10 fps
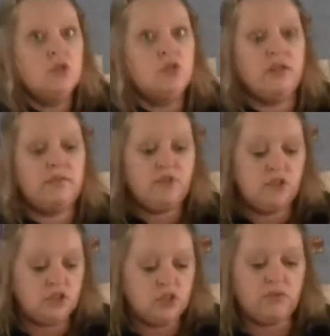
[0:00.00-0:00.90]
So that
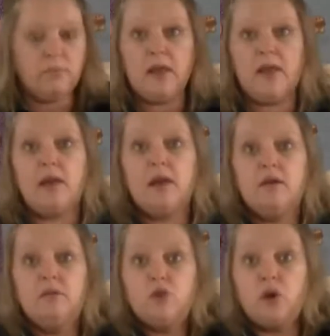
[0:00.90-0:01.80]
finishes off making
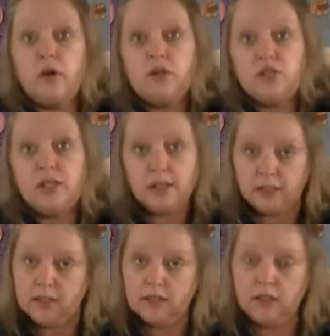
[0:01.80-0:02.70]
our Dinojig
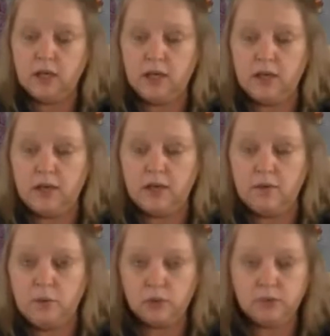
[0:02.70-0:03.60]

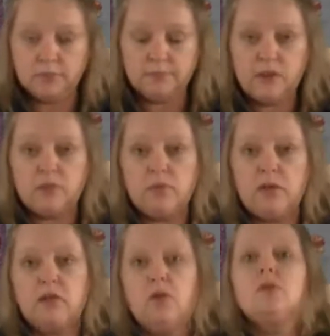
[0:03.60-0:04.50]
quilt from
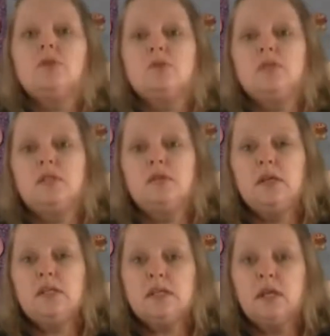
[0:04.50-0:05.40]
our Dinosaur
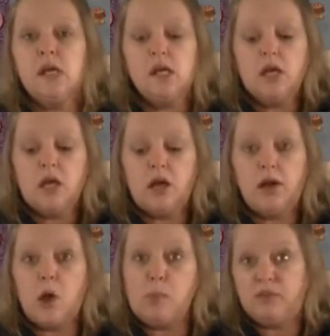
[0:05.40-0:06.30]
series,
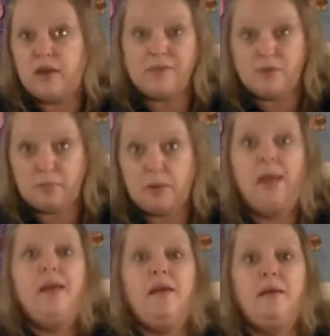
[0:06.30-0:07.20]
and I hope you've had fun
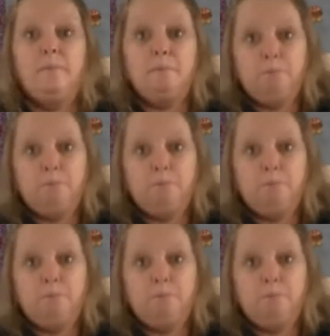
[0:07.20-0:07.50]
making it.